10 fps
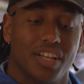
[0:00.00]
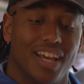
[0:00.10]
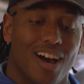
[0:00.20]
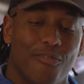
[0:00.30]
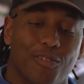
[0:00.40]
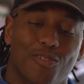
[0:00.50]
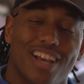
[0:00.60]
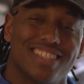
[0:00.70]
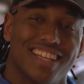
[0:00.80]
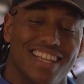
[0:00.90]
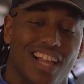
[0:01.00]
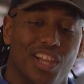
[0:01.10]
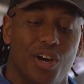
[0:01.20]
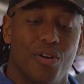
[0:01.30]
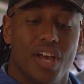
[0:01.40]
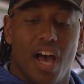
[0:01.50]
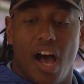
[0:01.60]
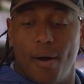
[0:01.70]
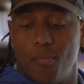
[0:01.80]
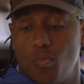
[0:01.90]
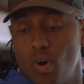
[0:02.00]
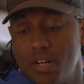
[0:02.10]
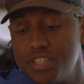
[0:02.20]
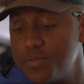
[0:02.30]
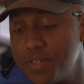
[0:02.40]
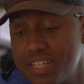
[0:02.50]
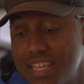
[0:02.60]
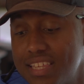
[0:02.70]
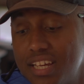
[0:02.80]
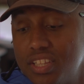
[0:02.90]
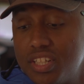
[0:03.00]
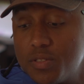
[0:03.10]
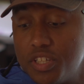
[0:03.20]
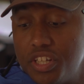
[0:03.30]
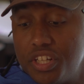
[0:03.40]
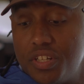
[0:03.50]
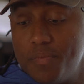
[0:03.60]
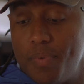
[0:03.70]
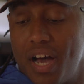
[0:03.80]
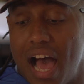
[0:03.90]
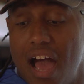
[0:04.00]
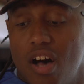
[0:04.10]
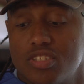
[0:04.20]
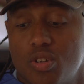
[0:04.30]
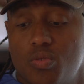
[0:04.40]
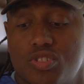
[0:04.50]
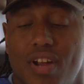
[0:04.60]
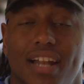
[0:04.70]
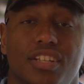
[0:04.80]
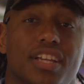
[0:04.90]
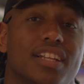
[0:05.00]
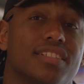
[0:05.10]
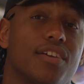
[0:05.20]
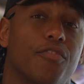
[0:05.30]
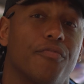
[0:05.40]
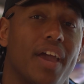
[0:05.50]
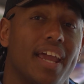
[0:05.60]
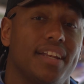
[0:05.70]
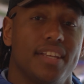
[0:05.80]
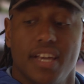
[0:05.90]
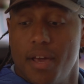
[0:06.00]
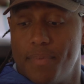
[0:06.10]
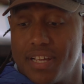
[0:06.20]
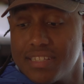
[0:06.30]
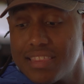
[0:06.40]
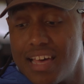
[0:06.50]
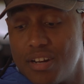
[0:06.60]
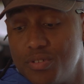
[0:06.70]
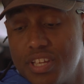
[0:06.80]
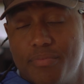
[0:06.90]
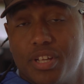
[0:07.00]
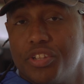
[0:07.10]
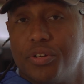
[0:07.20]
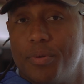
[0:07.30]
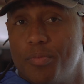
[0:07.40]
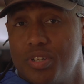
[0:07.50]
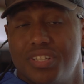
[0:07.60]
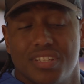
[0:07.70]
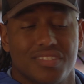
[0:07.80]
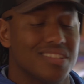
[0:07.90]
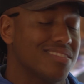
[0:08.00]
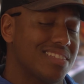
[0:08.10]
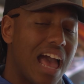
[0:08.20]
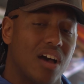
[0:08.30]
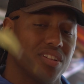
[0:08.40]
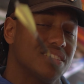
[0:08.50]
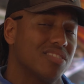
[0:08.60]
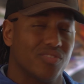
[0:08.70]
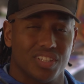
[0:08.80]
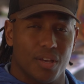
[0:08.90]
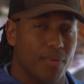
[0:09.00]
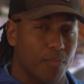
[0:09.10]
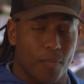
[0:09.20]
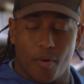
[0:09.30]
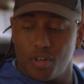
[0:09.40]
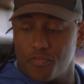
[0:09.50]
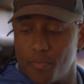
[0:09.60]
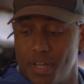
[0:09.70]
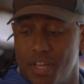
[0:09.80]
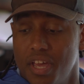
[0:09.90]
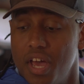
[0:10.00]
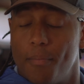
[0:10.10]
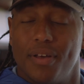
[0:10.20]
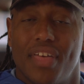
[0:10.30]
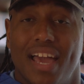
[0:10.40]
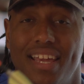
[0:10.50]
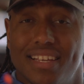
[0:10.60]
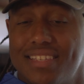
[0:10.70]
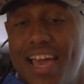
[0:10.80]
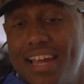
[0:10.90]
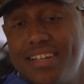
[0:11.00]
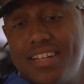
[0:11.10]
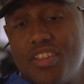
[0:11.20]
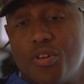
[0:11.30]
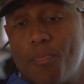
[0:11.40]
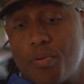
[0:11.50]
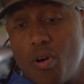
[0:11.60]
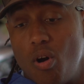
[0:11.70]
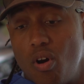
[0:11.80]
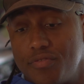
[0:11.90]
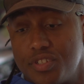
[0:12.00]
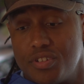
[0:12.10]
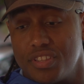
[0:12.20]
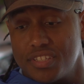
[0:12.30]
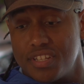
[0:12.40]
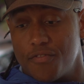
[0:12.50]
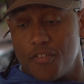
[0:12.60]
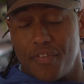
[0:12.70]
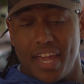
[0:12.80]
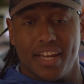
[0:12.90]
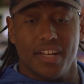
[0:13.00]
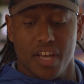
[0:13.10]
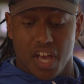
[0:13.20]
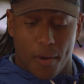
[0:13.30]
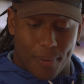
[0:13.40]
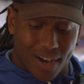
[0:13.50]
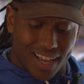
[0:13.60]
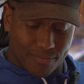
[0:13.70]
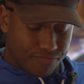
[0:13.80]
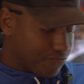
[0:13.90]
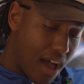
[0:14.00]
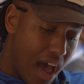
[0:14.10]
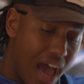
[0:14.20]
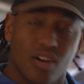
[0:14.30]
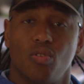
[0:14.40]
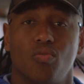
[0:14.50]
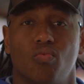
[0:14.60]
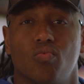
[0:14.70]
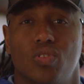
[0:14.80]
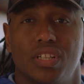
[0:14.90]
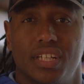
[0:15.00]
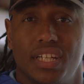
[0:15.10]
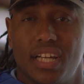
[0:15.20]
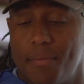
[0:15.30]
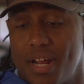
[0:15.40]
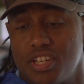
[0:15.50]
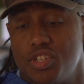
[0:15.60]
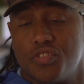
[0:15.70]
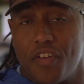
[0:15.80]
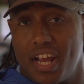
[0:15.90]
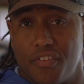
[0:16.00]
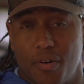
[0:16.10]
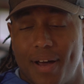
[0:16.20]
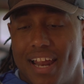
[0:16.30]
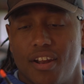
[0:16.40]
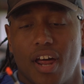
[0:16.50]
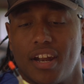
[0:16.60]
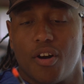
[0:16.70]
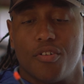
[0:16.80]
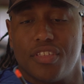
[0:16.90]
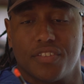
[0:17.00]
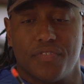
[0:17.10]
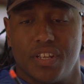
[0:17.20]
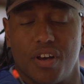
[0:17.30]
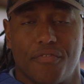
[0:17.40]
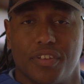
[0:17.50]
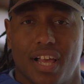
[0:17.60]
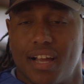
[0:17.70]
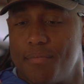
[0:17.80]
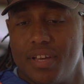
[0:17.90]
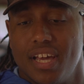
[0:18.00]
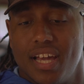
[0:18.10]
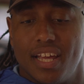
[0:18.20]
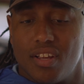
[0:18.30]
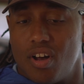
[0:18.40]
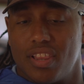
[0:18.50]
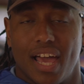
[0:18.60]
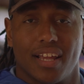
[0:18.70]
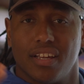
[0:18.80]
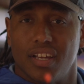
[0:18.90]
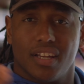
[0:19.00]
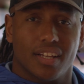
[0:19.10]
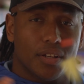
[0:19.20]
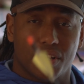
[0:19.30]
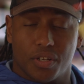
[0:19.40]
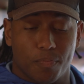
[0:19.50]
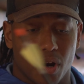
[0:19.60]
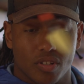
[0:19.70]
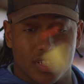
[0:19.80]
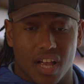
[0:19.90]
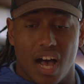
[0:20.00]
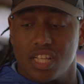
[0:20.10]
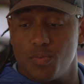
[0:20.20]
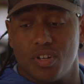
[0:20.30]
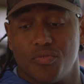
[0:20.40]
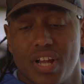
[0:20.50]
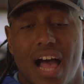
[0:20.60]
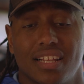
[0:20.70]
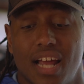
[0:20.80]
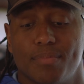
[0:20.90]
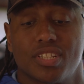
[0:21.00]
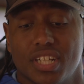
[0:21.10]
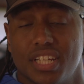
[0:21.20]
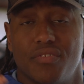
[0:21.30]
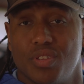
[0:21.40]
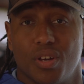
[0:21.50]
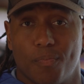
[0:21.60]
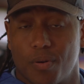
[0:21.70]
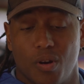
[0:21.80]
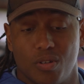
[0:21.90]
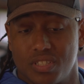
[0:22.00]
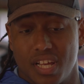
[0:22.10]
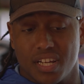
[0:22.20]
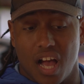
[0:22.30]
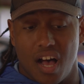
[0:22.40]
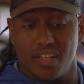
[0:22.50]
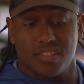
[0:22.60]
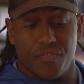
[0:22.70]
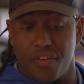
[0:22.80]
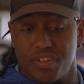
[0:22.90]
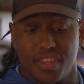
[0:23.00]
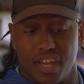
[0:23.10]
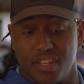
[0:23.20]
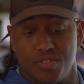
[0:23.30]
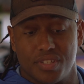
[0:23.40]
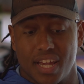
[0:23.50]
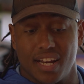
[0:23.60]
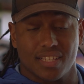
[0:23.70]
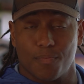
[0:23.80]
it, fluorescent yellow. One, just because I think it looks good, but I also was trying to get a stiffer vane because I thought it would give me a little bit more distance. Sound isn't really a big proponent for me, but that is another pro of shooting the stiffer vane. But I'm not a huge fan of them. I know this video, I feel like I'm hitting on like pros and cons, but in reality, I'm just gonna give you the pros and cons of everything and you take it as a